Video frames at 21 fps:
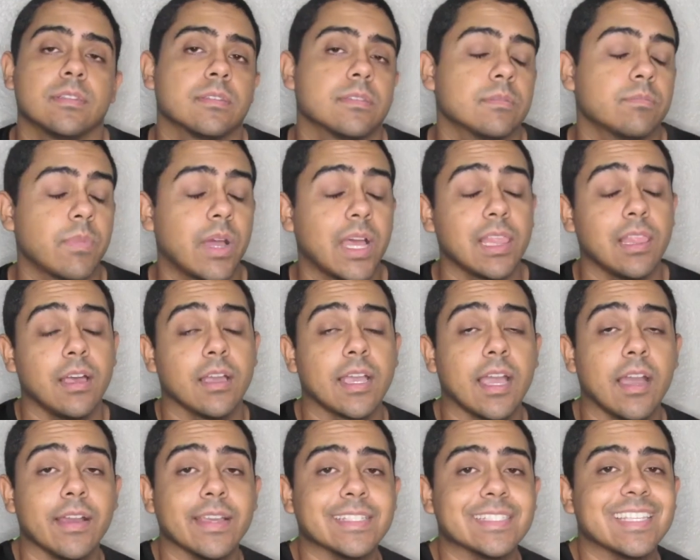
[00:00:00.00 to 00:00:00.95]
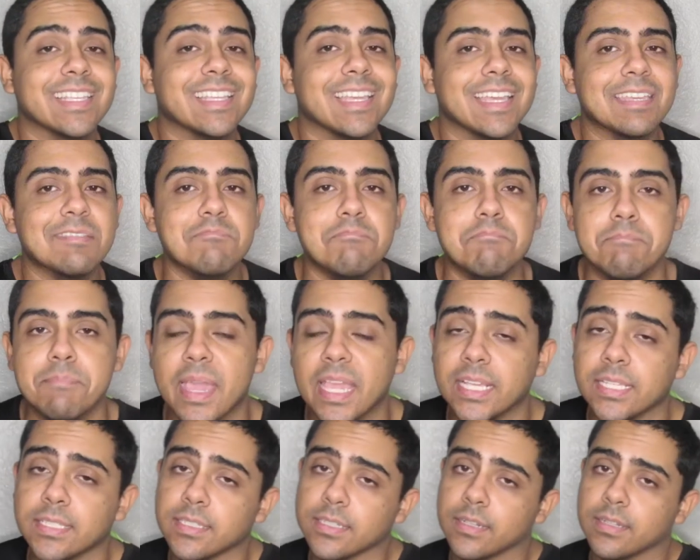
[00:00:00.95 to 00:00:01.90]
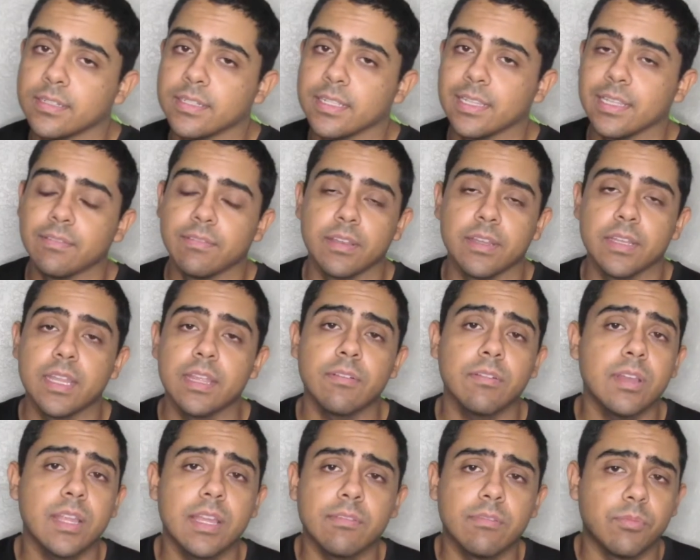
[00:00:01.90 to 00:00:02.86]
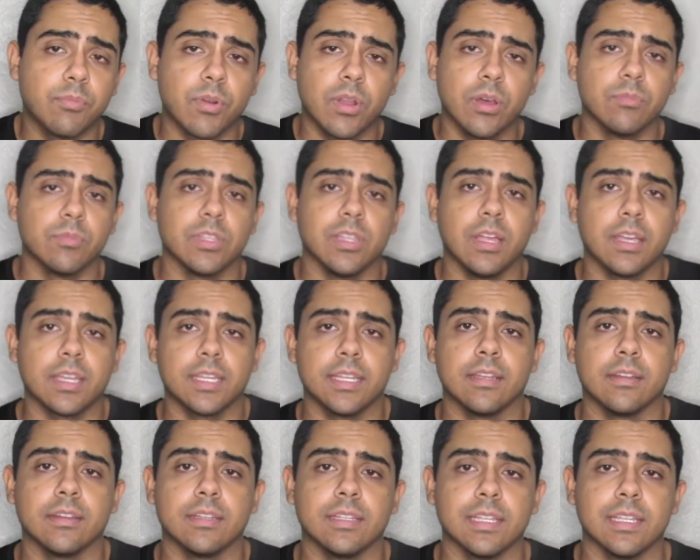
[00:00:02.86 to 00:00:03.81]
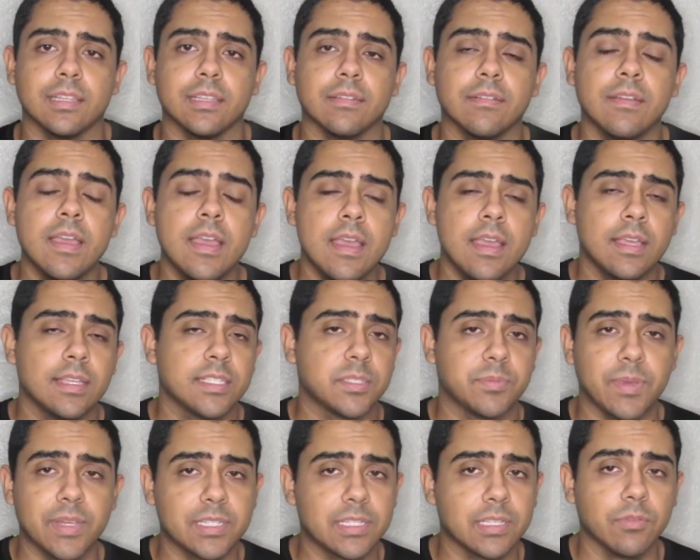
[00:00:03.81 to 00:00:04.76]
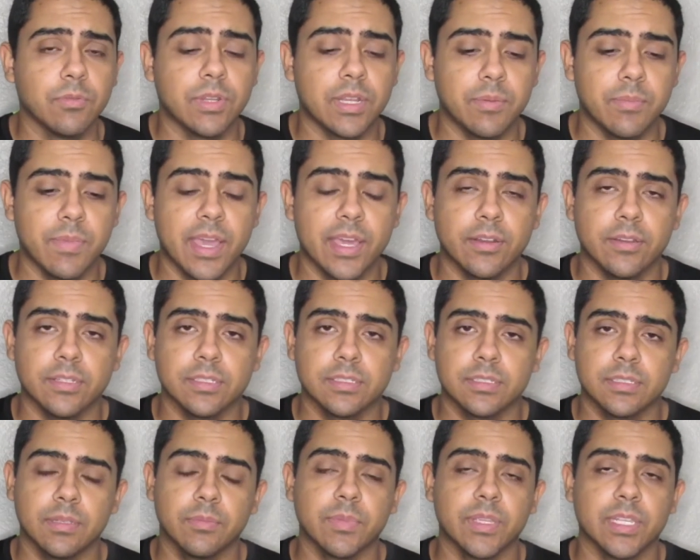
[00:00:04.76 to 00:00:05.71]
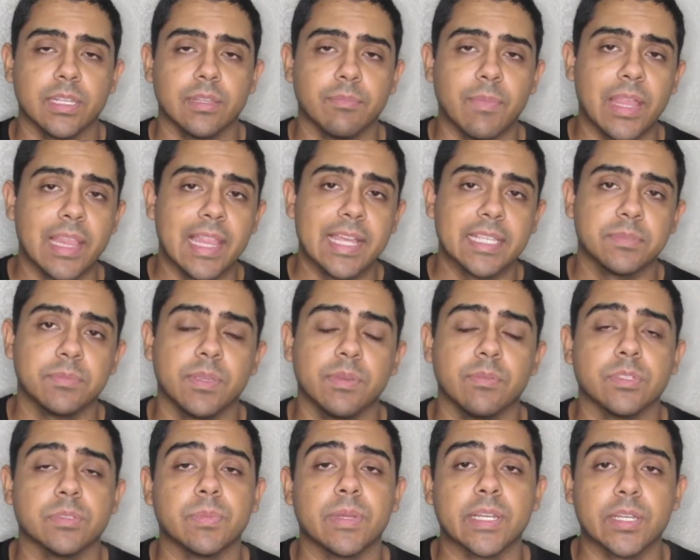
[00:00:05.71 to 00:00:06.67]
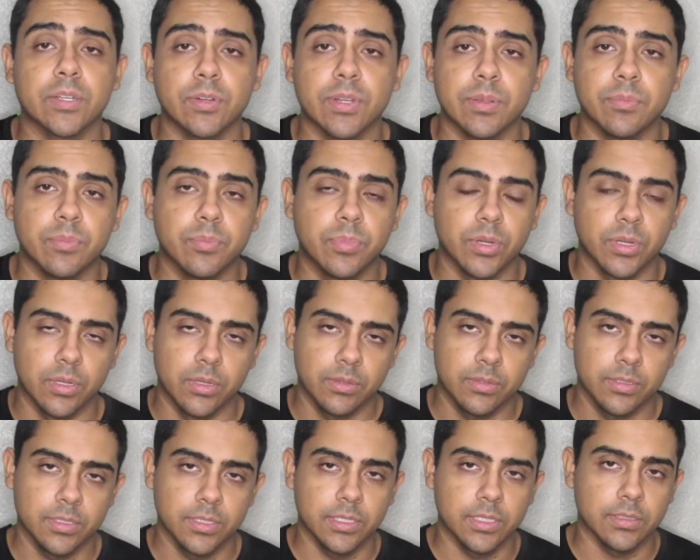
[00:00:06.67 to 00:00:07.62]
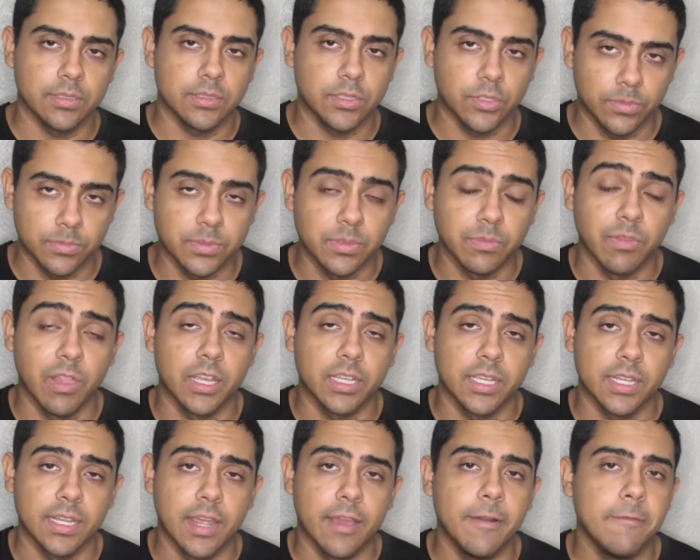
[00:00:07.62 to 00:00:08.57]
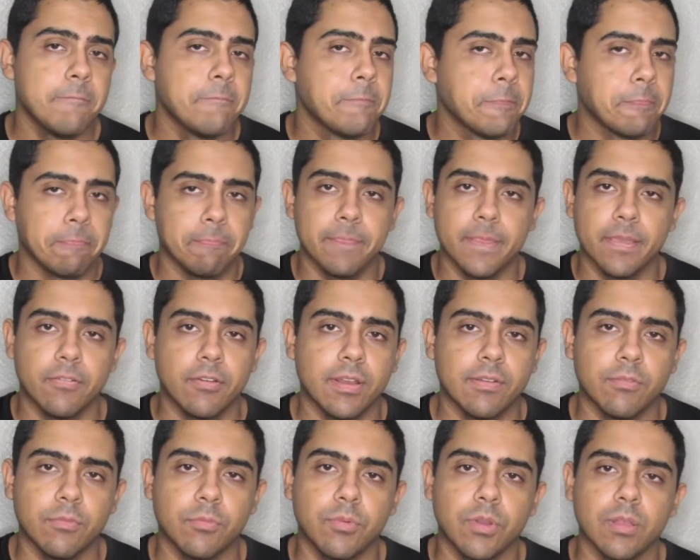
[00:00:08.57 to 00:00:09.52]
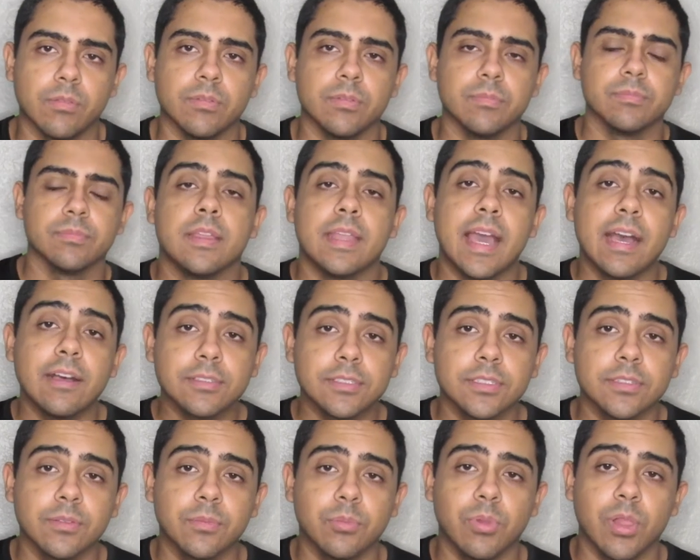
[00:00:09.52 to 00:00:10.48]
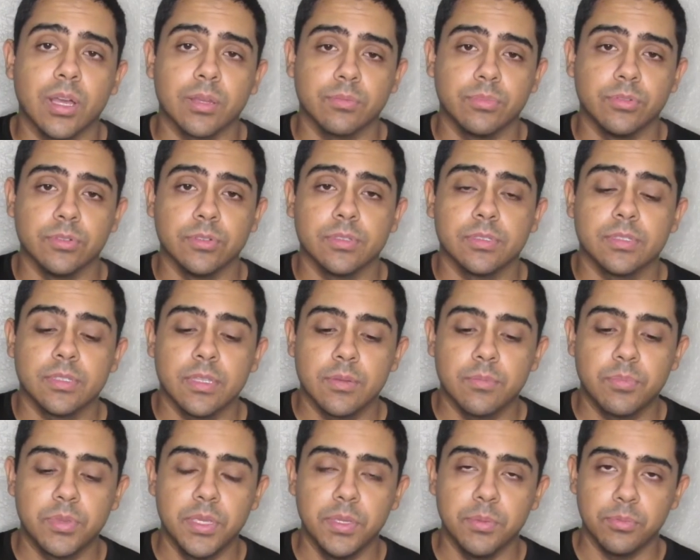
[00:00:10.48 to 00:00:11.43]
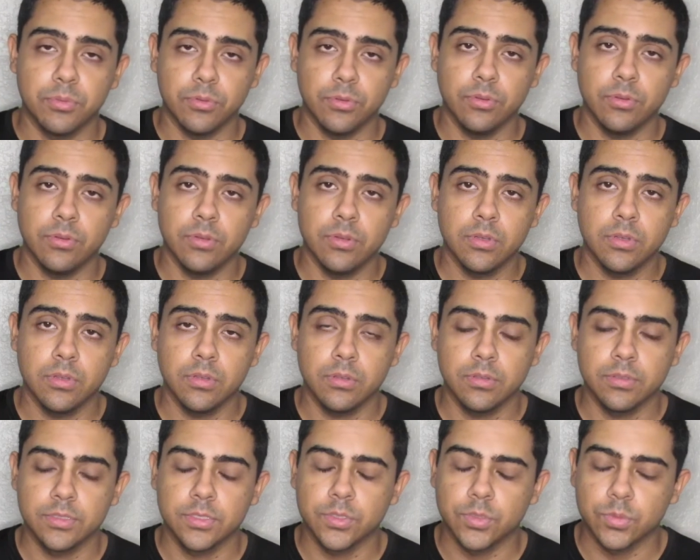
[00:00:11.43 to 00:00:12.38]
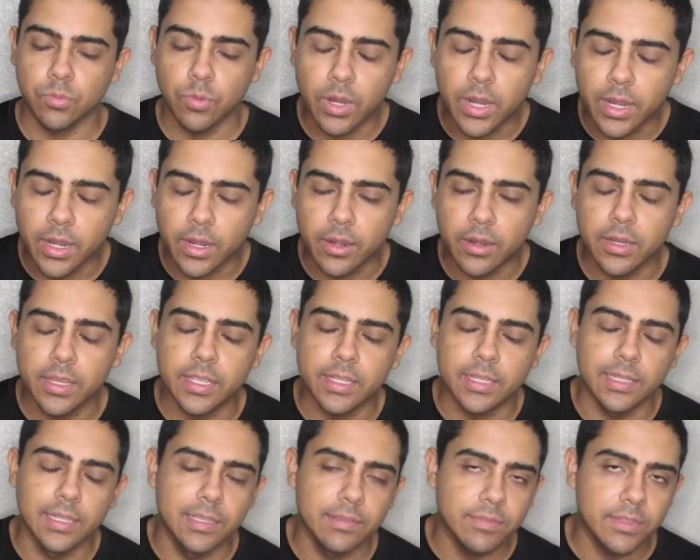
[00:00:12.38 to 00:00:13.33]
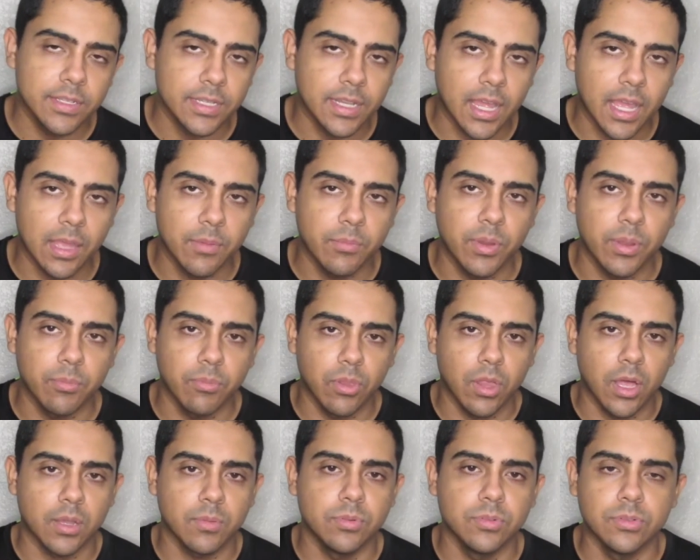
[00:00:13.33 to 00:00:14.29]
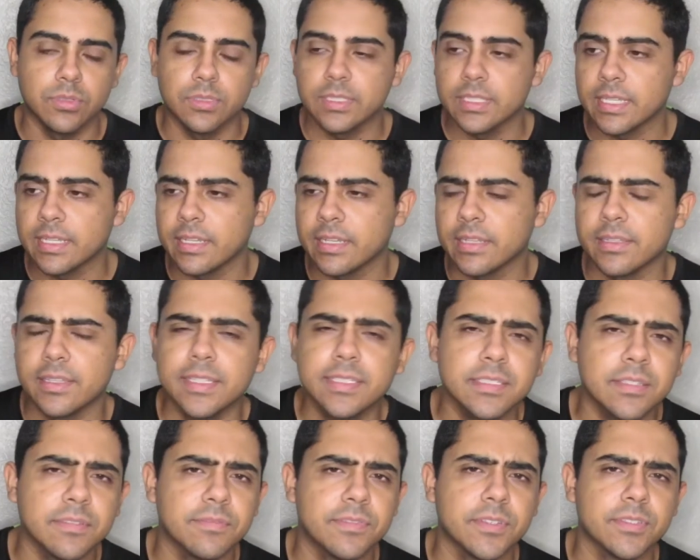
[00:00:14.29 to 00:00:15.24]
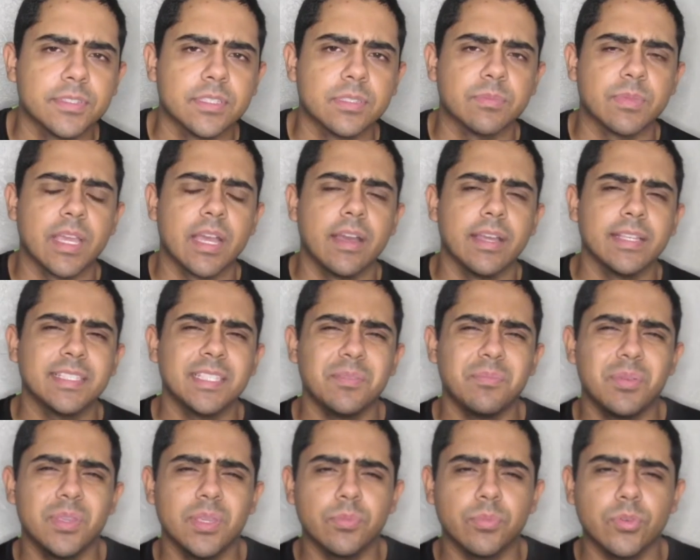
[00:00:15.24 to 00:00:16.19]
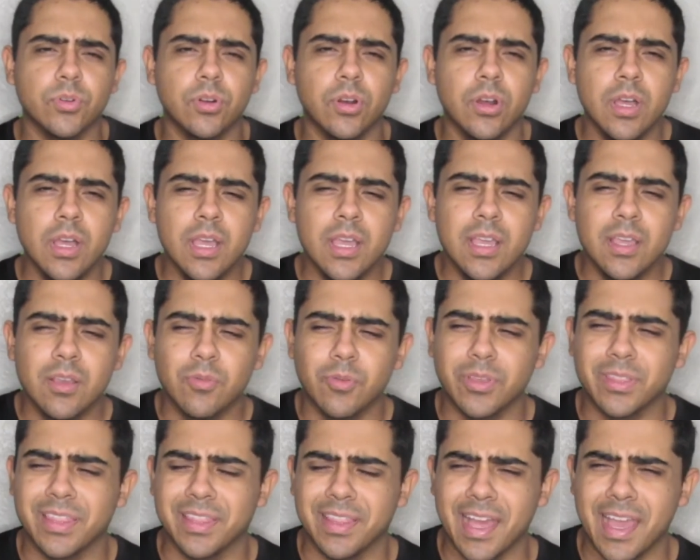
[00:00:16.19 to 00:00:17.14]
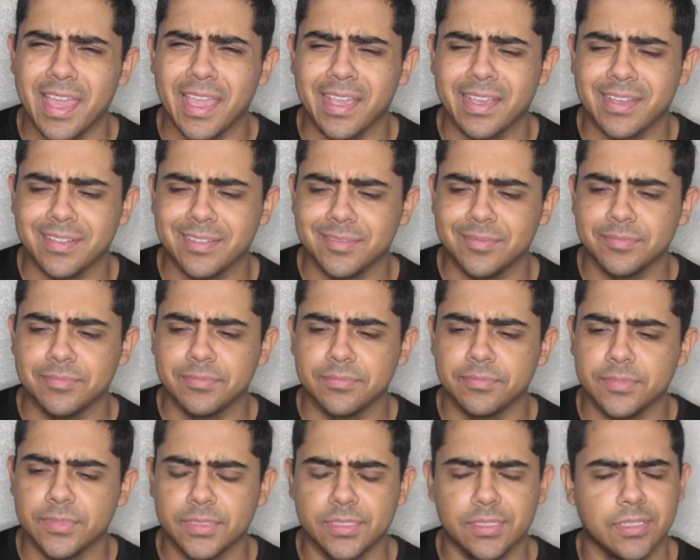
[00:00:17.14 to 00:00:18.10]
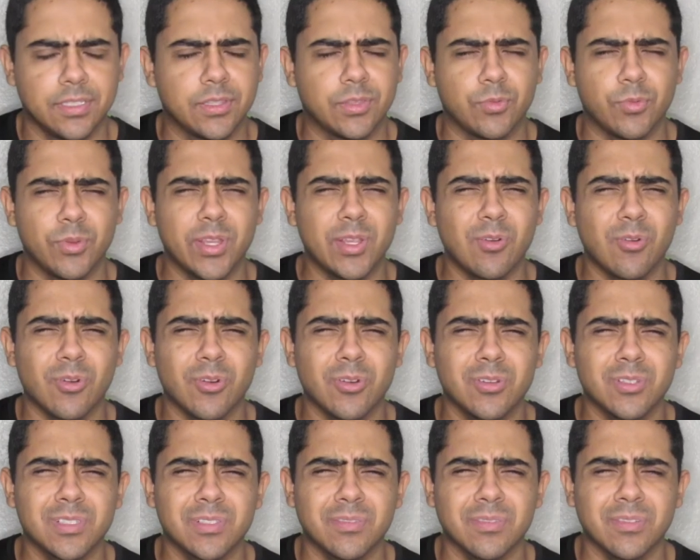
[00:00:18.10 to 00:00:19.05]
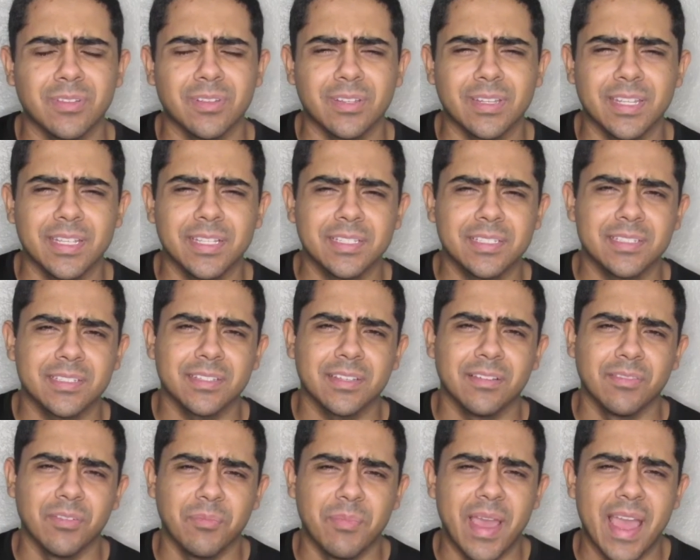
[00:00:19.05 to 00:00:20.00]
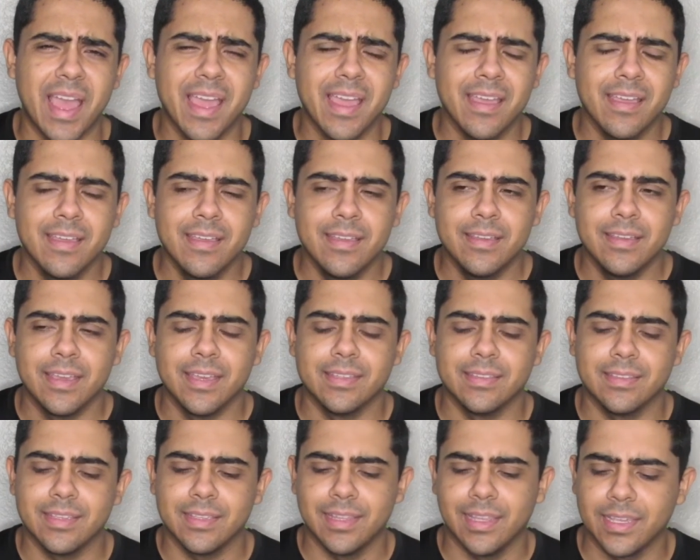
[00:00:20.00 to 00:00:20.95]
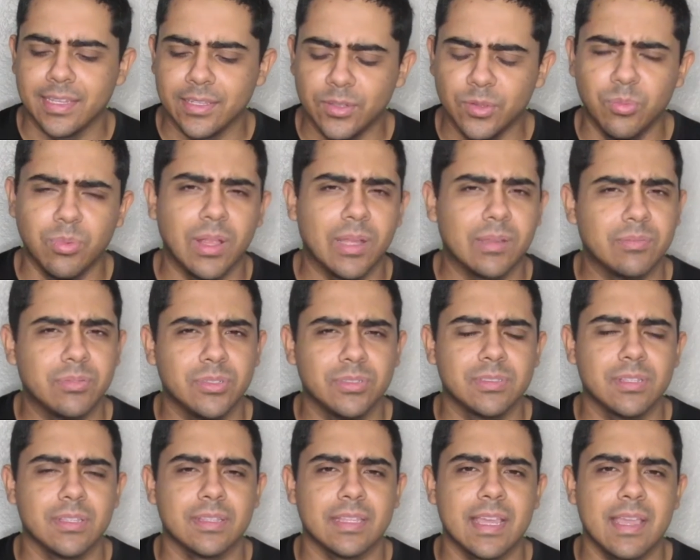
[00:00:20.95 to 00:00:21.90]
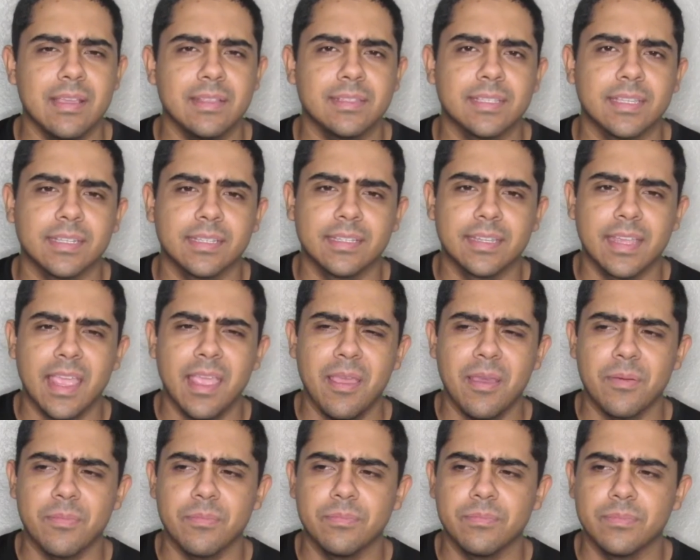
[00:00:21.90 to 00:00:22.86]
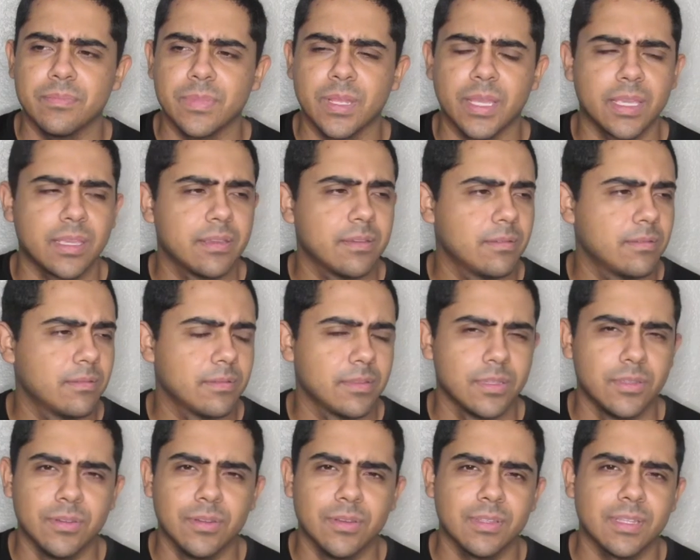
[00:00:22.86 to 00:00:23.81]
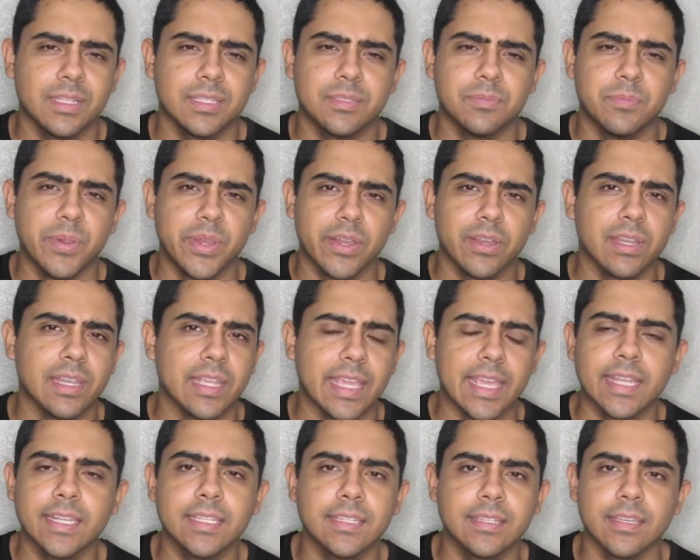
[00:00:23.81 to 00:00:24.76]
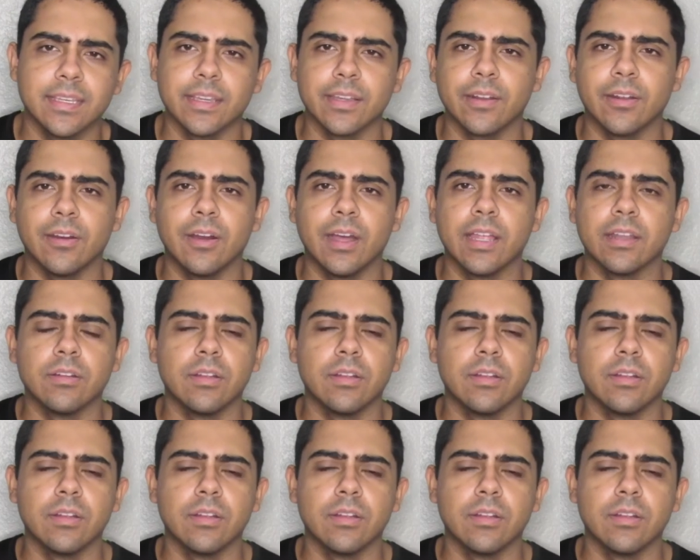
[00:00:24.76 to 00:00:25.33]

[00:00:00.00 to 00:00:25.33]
My lockout is amazing on deadlift. I never have a problem with locking out on deadlift, especially when it matters. I mean, my last meet was my grip, but in terms of locking out, never have a problem. Now to the block pulls. People swear and live and die by block pulls, and this confuses me. How I see people with like a 3/4 of an inch of a mat, and they like do block pulls on that. It's like, damn, like, you know, that's barely anything at all.